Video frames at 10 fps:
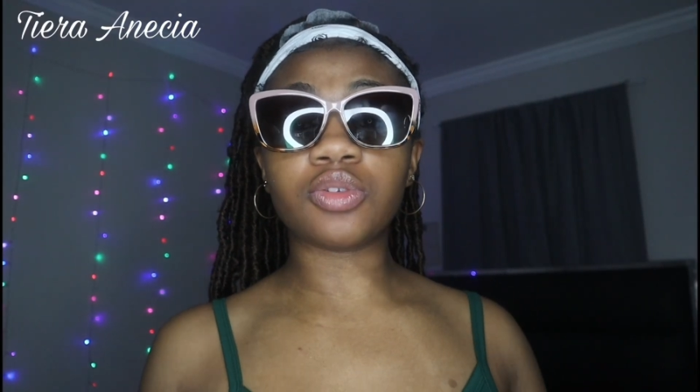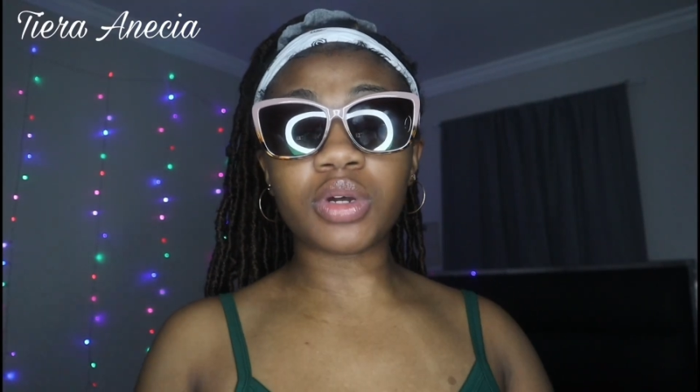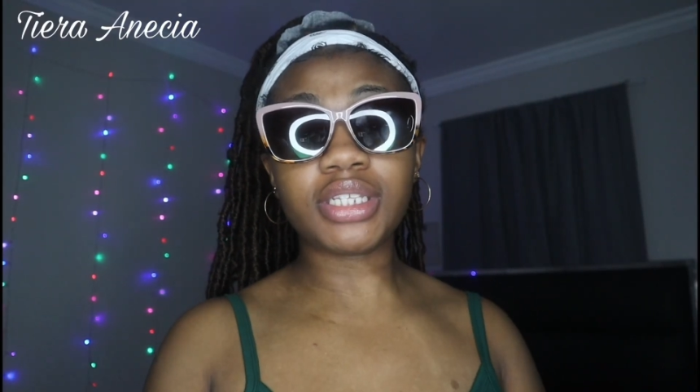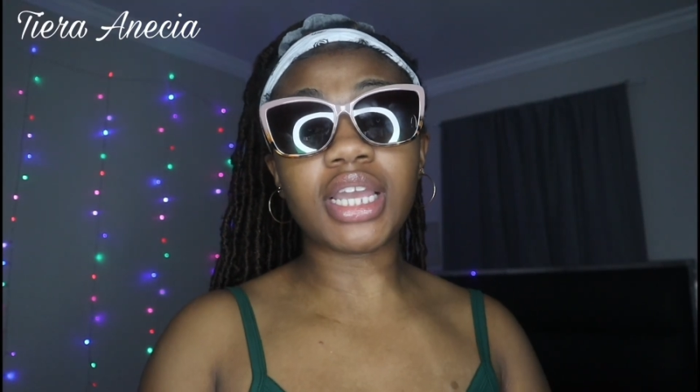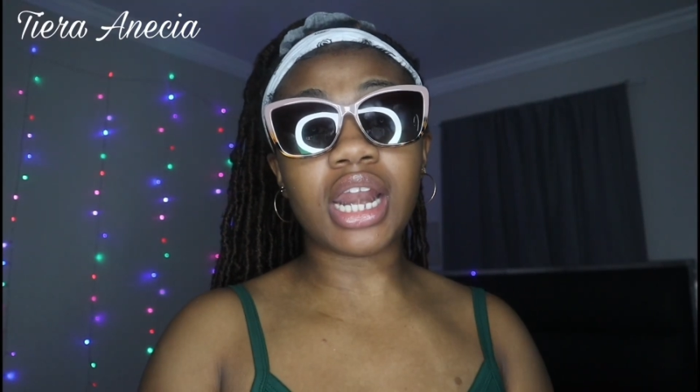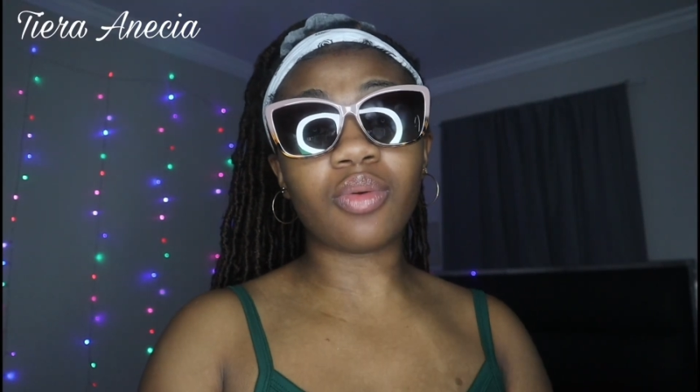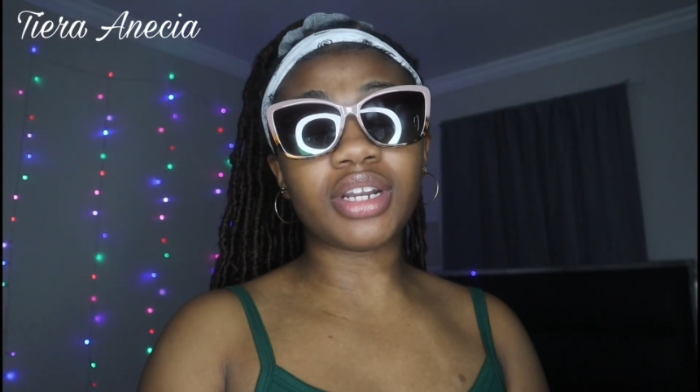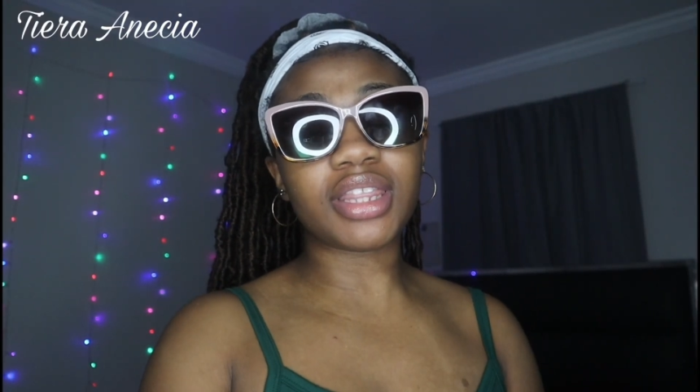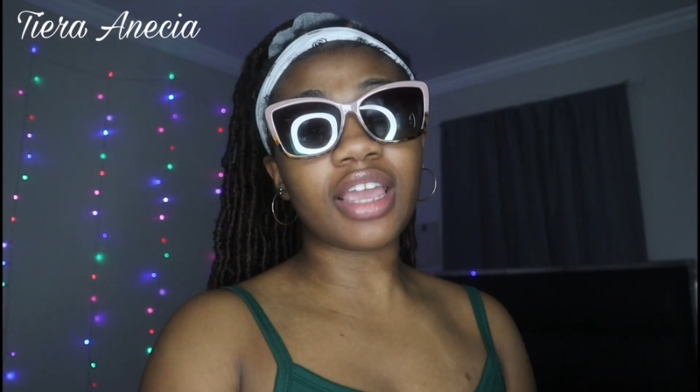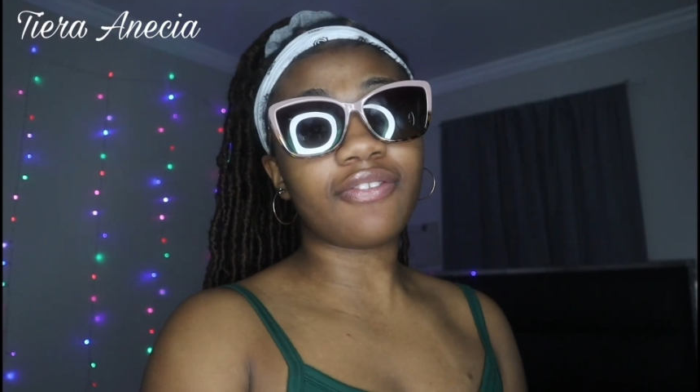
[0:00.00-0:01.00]
Once again, I want
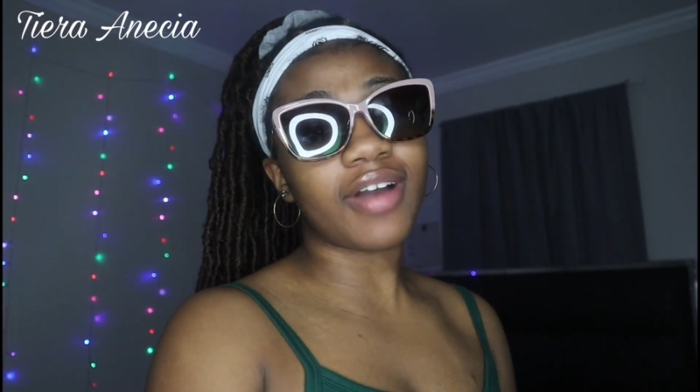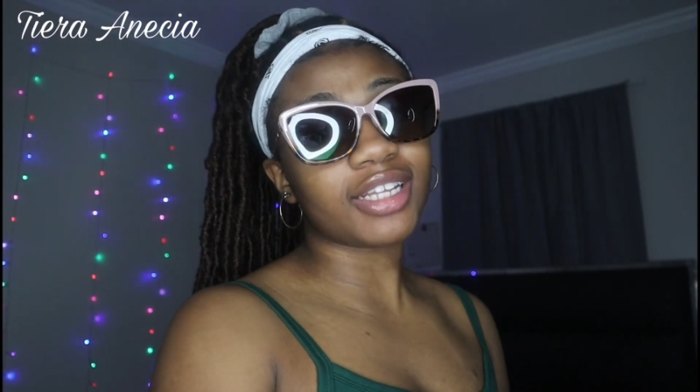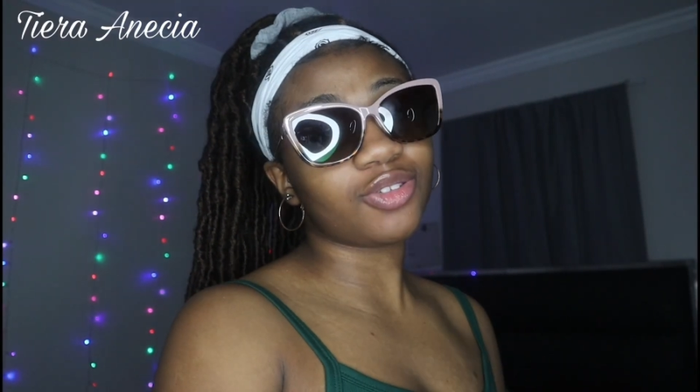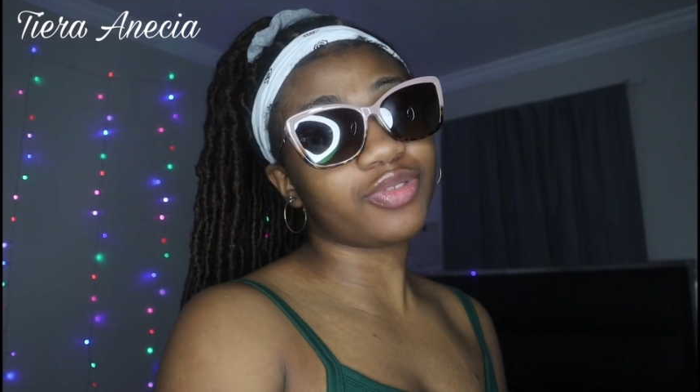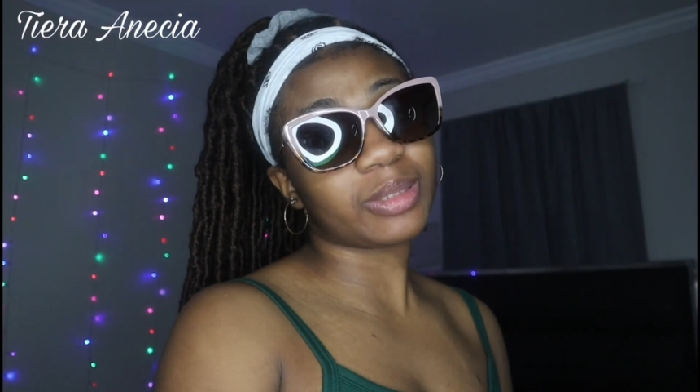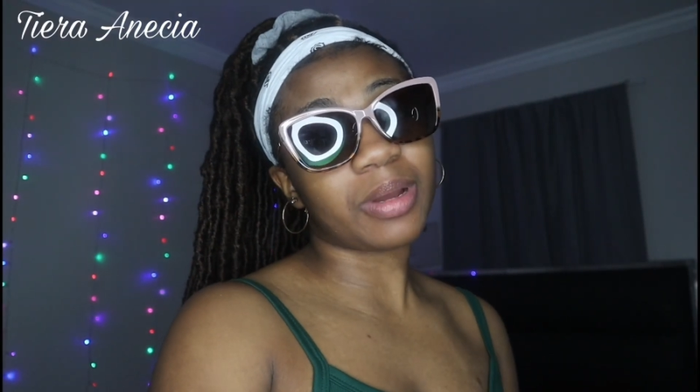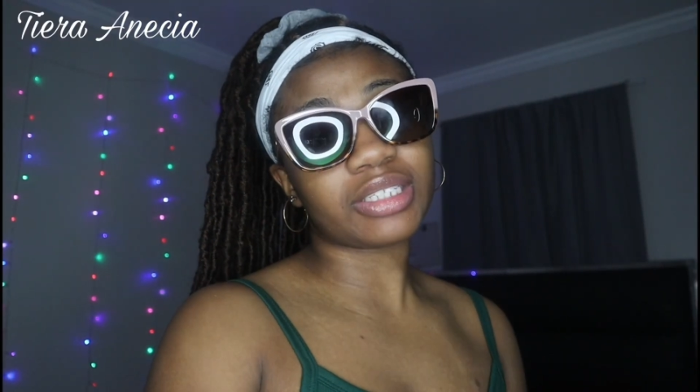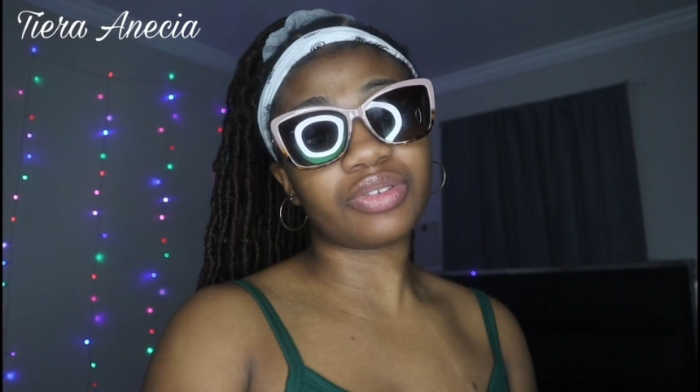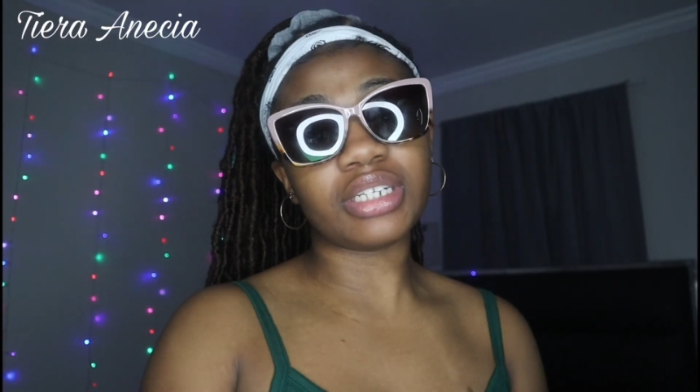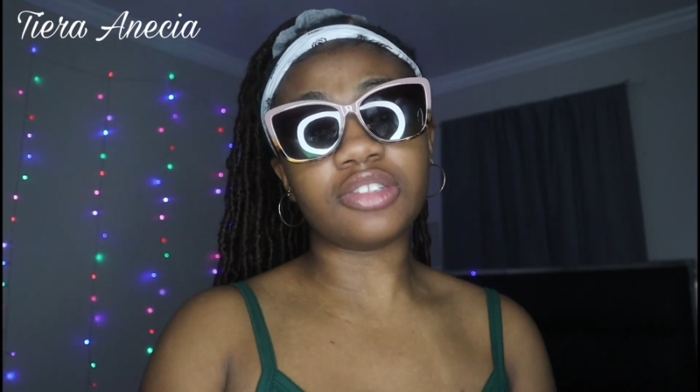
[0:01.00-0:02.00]
to thank Fytoo for
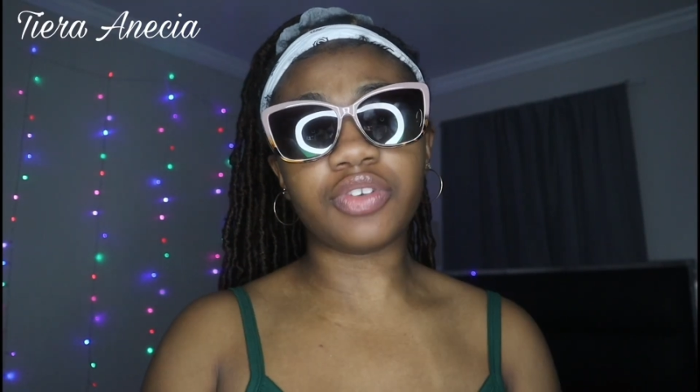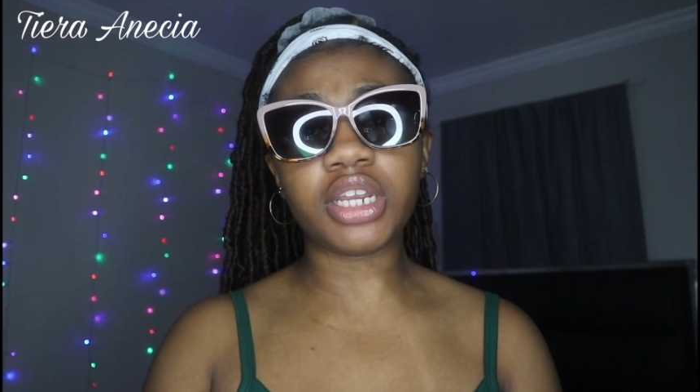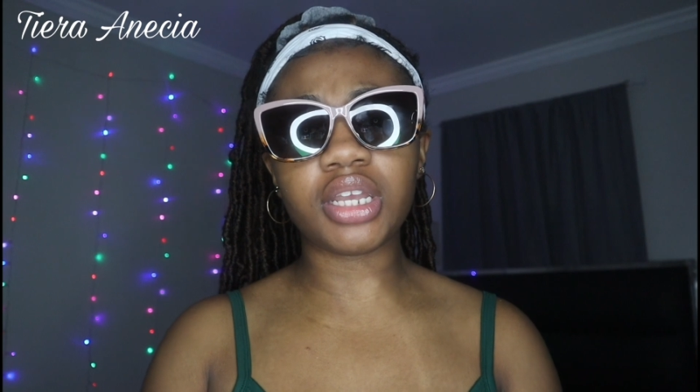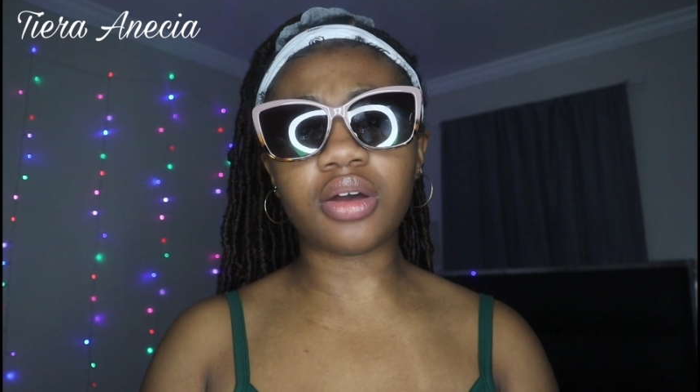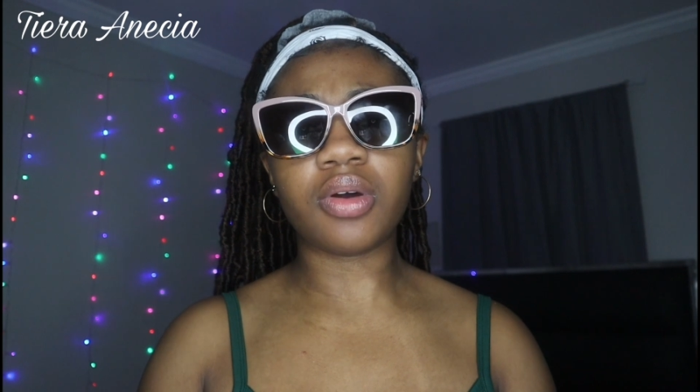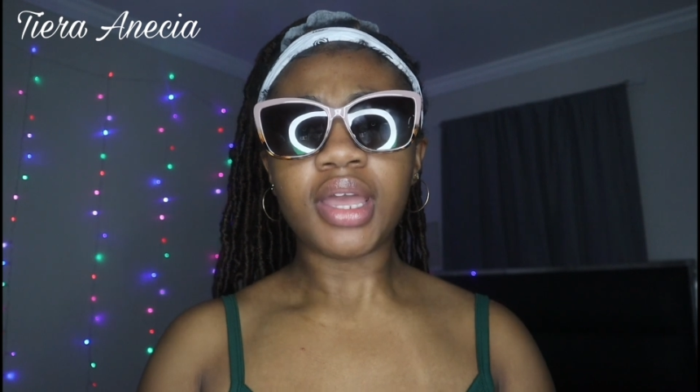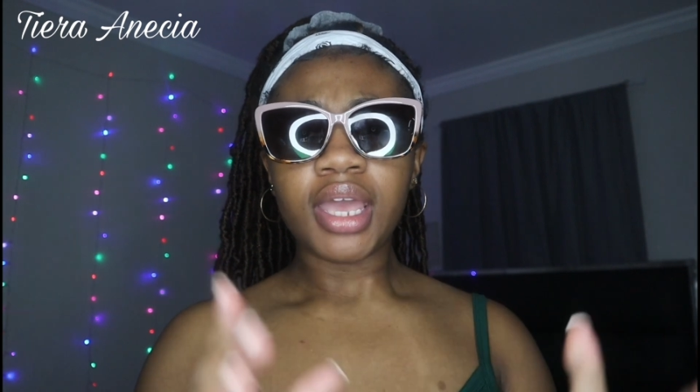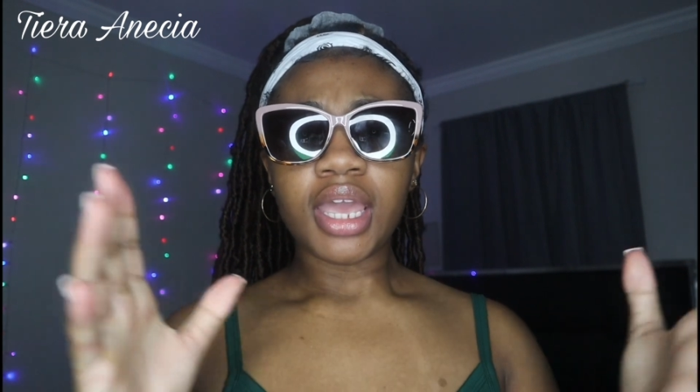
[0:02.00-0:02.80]
sponsoring this video.